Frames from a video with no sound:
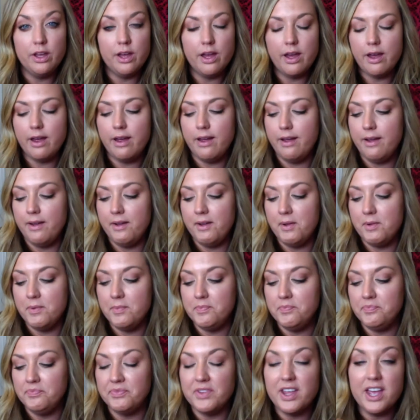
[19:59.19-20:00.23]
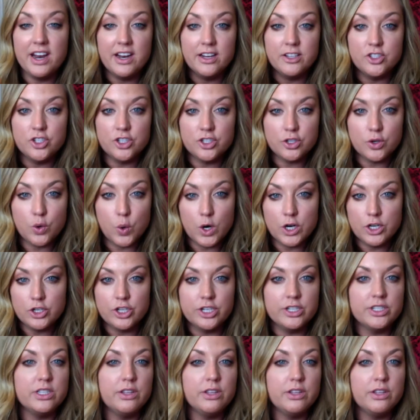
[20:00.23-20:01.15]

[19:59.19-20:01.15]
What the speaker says: And it's just gorgeous.